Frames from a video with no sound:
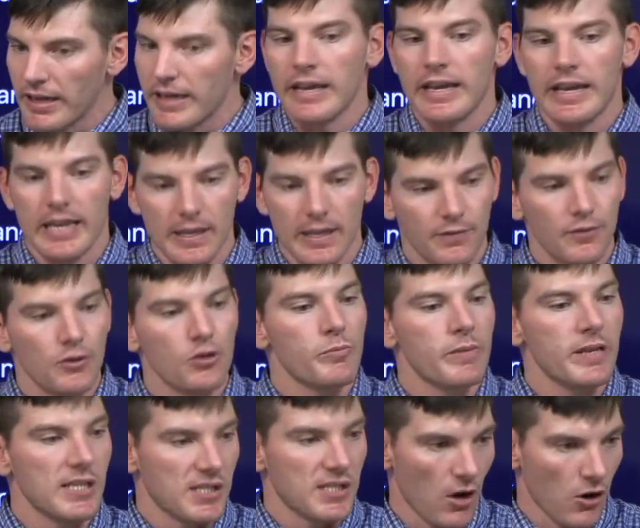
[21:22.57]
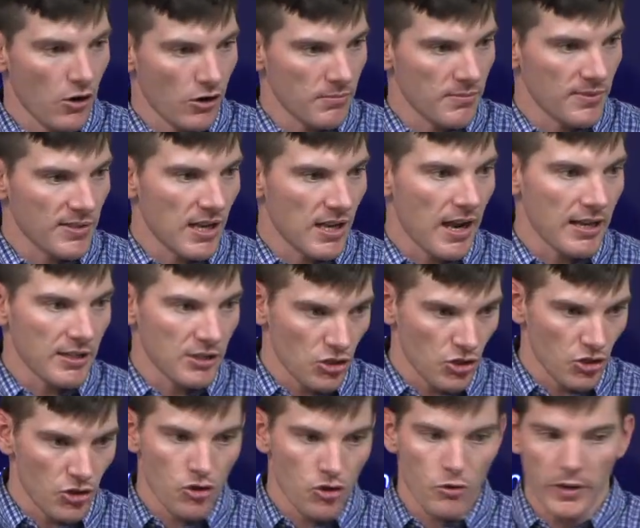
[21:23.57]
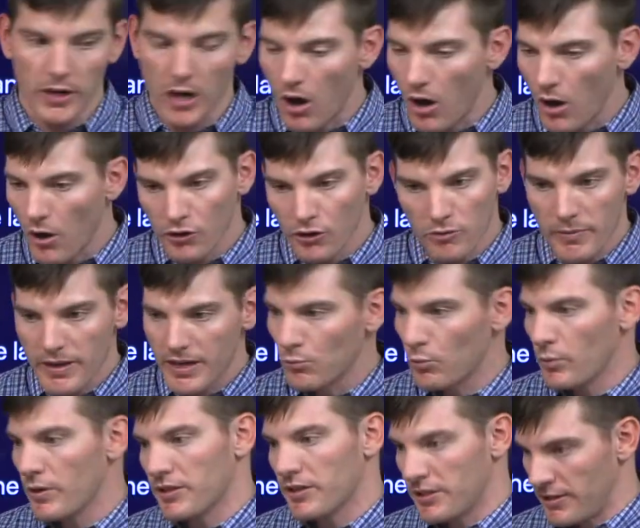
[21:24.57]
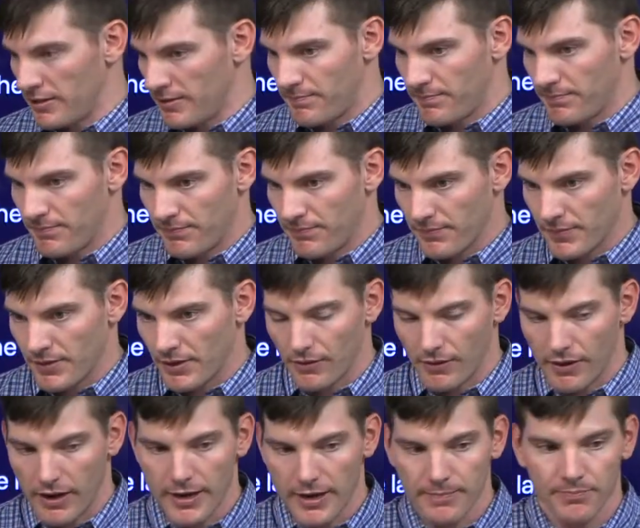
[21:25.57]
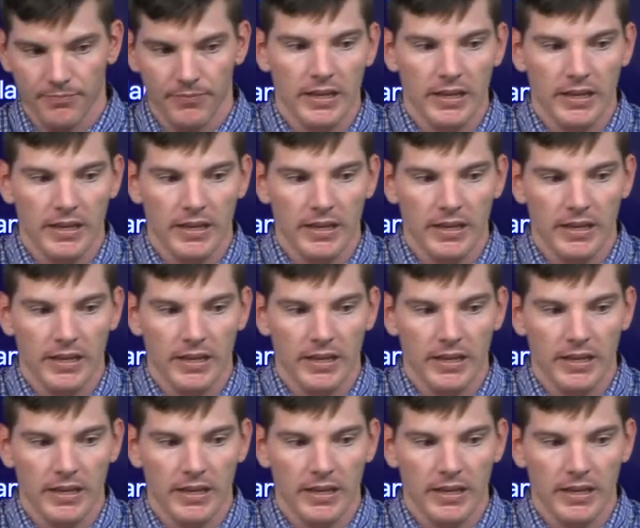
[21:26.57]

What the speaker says: if you be circumcised, you and all the men with you. All right?